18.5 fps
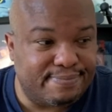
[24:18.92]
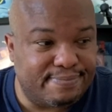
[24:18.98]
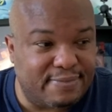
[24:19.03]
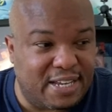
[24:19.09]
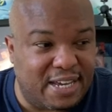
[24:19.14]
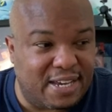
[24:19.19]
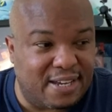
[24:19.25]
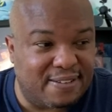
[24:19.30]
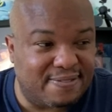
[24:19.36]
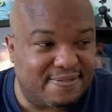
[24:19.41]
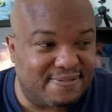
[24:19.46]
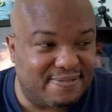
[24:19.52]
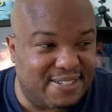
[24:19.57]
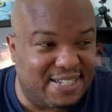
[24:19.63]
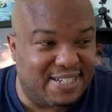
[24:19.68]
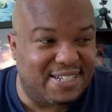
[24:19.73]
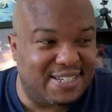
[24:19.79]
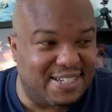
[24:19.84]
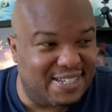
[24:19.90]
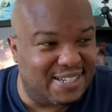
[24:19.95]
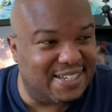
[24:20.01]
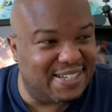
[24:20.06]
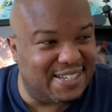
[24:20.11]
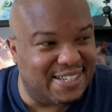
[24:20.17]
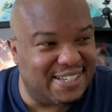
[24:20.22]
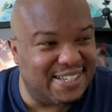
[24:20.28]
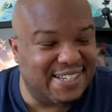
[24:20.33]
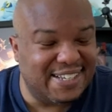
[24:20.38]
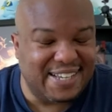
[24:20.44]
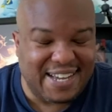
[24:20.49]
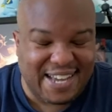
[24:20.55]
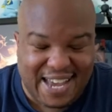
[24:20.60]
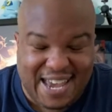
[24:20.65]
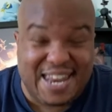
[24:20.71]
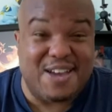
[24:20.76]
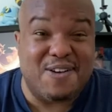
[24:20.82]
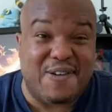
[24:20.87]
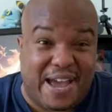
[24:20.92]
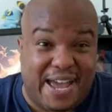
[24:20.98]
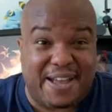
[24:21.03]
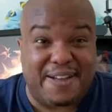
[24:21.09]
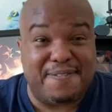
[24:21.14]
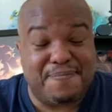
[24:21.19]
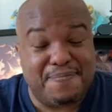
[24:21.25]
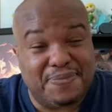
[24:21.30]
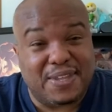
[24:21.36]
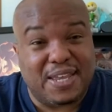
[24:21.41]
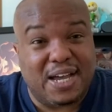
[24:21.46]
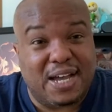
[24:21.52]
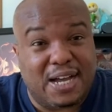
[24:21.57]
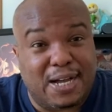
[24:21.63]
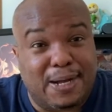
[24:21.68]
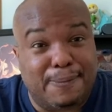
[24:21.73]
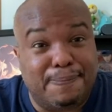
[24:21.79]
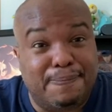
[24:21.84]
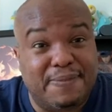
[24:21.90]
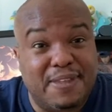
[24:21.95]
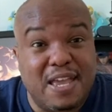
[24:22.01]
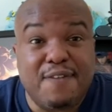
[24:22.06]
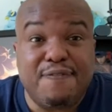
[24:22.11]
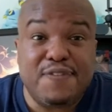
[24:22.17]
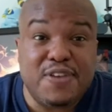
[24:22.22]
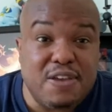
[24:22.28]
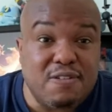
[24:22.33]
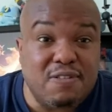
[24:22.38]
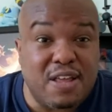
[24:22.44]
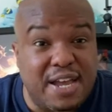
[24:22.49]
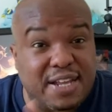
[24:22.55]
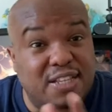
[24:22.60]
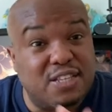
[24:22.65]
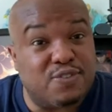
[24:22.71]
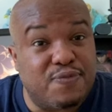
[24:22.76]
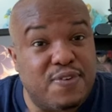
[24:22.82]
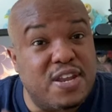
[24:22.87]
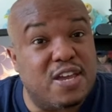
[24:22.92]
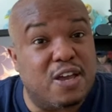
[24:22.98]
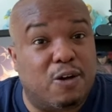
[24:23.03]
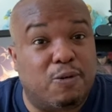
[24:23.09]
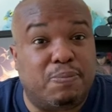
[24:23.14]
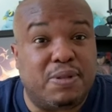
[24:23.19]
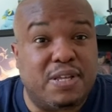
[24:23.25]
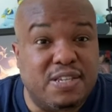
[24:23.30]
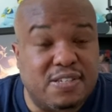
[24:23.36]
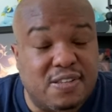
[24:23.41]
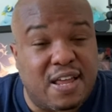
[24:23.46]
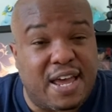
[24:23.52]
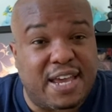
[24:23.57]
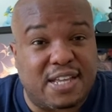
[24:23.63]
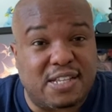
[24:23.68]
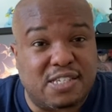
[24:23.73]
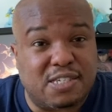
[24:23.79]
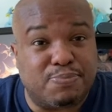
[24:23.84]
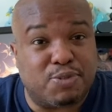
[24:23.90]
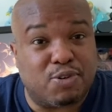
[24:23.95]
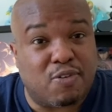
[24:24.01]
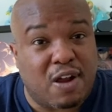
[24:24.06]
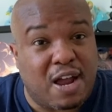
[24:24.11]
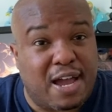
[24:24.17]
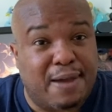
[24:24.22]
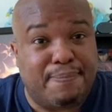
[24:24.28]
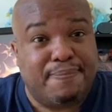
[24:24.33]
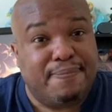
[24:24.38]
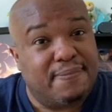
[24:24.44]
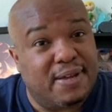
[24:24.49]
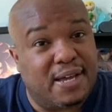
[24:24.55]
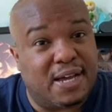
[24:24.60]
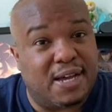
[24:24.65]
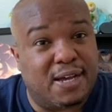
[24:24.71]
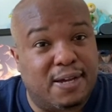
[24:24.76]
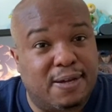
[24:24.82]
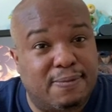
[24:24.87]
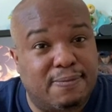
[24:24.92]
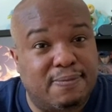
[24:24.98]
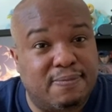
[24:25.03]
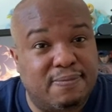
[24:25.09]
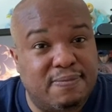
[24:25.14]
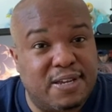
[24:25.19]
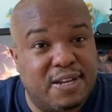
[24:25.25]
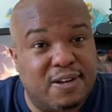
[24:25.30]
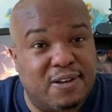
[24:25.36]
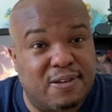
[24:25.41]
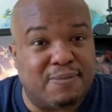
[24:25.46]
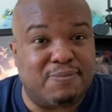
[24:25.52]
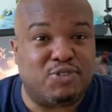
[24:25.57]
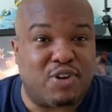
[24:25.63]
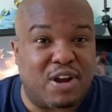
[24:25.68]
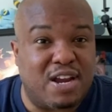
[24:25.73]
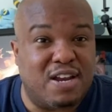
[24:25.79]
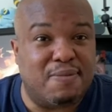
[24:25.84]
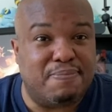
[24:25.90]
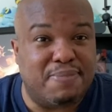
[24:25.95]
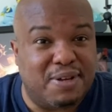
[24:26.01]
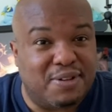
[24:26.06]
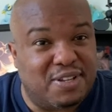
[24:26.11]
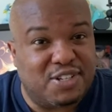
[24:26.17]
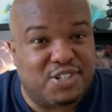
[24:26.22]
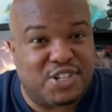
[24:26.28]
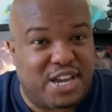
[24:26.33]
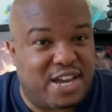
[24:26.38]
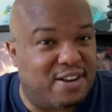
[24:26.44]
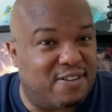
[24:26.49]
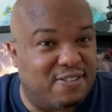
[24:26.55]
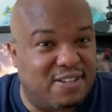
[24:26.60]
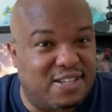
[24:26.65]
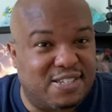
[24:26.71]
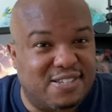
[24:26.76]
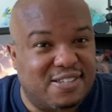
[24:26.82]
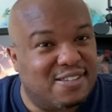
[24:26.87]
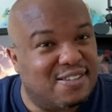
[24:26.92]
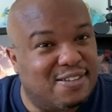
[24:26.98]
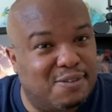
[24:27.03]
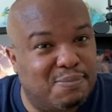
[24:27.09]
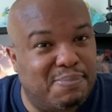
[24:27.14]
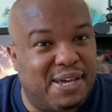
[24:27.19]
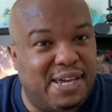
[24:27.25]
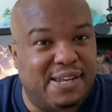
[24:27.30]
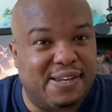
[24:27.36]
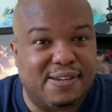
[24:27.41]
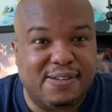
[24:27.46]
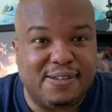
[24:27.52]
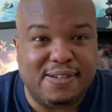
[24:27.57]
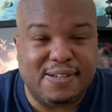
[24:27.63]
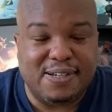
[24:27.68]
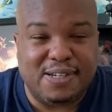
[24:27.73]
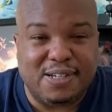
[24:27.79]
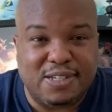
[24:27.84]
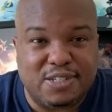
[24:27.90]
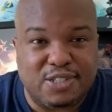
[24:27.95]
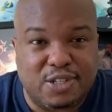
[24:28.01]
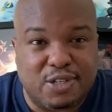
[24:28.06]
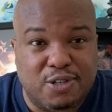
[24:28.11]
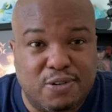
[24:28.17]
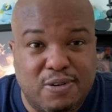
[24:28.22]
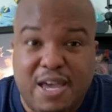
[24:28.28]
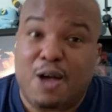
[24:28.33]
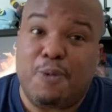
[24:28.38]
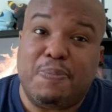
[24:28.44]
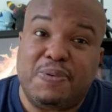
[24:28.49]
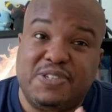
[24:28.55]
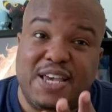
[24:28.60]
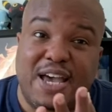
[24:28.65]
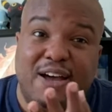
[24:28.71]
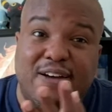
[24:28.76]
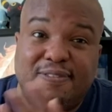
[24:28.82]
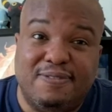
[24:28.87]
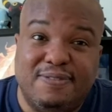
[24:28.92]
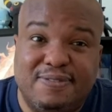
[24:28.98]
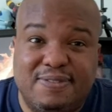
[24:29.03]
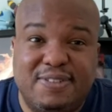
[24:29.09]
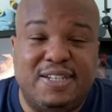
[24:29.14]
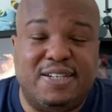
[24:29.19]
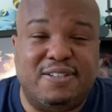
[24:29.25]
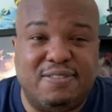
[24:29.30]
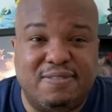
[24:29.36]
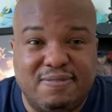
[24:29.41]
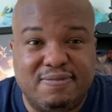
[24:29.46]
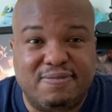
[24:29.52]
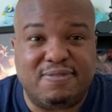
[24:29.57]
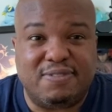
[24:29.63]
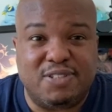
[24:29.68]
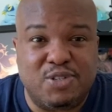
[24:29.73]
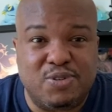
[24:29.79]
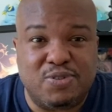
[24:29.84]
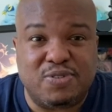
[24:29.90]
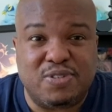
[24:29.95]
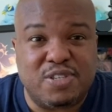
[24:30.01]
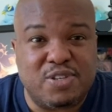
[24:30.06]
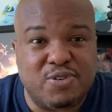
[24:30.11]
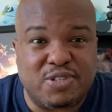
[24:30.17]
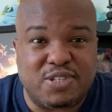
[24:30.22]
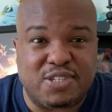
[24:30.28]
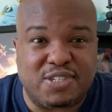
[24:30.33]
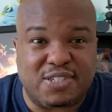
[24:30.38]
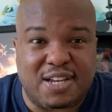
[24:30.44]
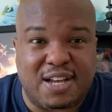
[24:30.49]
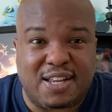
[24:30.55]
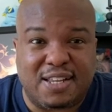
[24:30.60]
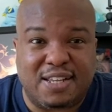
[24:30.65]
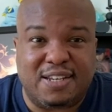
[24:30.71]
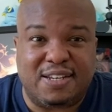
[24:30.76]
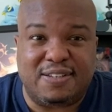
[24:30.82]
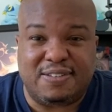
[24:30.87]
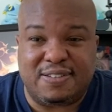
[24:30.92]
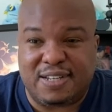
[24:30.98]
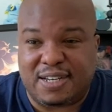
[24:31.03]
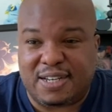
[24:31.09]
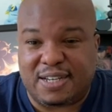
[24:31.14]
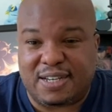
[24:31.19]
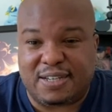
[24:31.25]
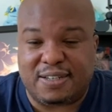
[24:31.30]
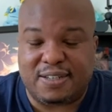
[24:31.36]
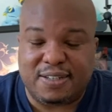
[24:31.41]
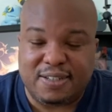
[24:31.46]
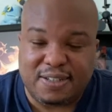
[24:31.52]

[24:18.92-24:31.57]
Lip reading: yeah. Anyway, if you like this video, please like and subscribe. You know, I'm trying to build the channel at least a little bit. So help us out, you know, do us a solid and